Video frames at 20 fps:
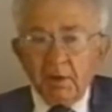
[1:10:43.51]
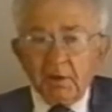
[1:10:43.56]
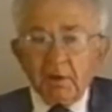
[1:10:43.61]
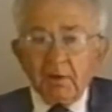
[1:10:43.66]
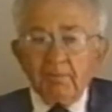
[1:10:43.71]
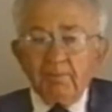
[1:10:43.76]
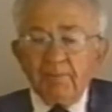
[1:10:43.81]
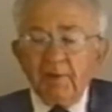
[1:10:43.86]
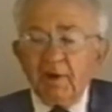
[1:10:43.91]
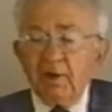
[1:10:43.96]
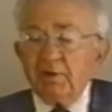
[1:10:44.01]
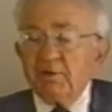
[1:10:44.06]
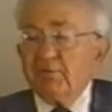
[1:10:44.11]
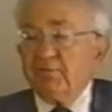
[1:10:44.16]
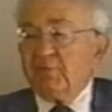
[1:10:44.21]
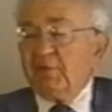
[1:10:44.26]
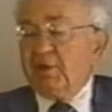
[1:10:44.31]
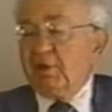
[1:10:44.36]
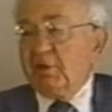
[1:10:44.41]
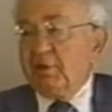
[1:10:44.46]

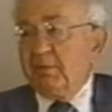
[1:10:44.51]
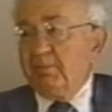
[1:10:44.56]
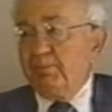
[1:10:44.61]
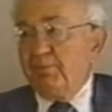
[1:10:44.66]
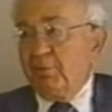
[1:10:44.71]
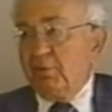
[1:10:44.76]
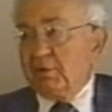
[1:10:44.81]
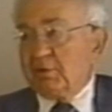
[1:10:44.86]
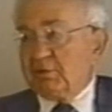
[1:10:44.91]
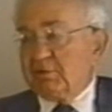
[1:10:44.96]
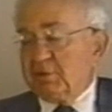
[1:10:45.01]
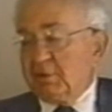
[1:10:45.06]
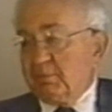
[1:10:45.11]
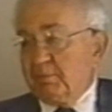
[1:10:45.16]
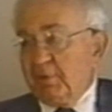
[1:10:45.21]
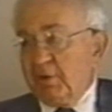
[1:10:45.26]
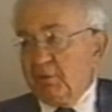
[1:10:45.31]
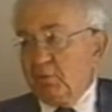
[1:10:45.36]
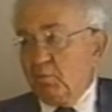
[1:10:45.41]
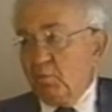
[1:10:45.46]
comparatively unimportant and
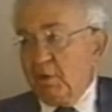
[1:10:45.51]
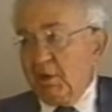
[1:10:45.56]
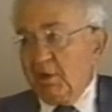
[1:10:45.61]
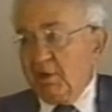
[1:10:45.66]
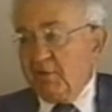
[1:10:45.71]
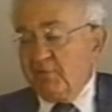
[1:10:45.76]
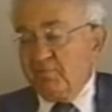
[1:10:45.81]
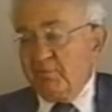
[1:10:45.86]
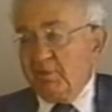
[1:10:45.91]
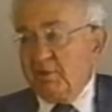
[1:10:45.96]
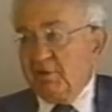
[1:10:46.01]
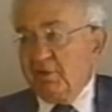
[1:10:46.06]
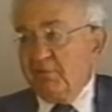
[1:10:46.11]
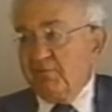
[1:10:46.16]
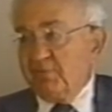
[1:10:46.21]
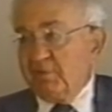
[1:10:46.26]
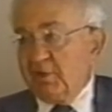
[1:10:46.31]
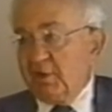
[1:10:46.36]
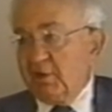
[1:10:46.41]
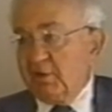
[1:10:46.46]
might well have been
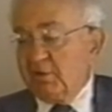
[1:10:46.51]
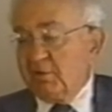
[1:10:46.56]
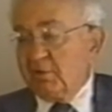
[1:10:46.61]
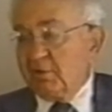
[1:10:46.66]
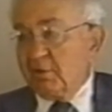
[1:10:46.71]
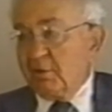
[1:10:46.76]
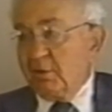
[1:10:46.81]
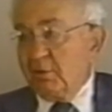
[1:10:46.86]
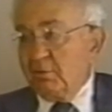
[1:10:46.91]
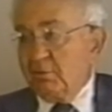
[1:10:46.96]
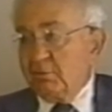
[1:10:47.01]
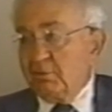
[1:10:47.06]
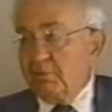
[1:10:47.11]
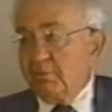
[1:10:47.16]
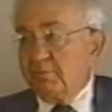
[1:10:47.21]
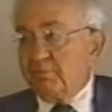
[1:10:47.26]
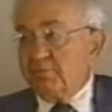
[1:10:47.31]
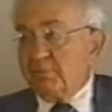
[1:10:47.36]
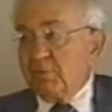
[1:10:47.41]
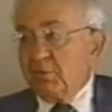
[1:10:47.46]
left out of the code,
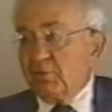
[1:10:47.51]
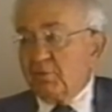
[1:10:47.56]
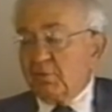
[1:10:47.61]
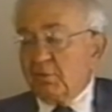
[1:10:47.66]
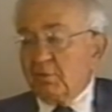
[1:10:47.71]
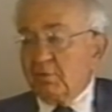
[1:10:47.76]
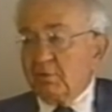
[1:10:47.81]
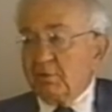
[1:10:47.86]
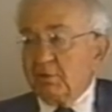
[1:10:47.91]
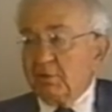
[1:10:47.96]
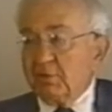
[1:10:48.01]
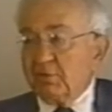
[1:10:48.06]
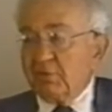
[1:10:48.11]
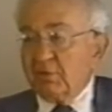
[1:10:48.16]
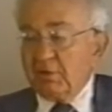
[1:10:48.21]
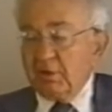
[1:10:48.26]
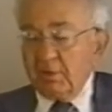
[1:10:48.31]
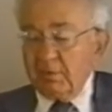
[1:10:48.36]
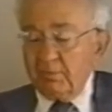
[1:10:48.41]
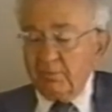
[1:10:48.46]
so it's
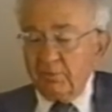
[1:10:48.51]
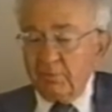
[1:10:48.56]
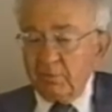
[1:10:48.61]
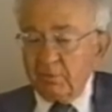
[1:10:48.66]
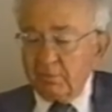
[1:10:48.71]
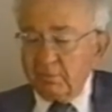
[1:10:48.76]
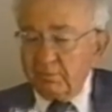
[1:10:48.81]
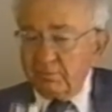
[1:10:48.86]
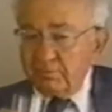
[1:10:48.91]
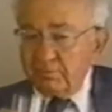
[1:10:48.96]
not important.